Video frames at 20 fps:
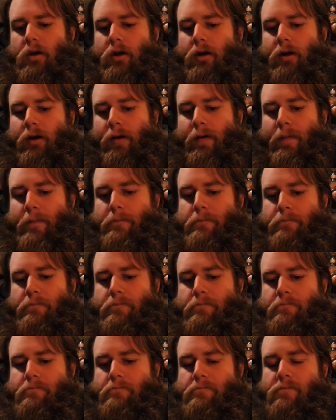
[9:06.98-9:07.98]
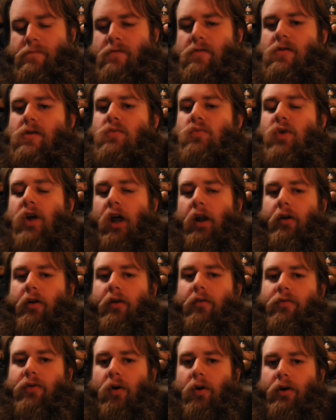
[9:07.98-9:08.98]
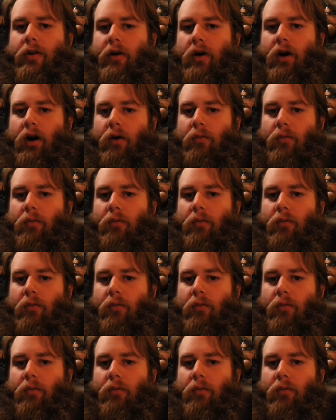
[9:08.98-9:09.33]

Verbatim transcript: Um, really looking forward to the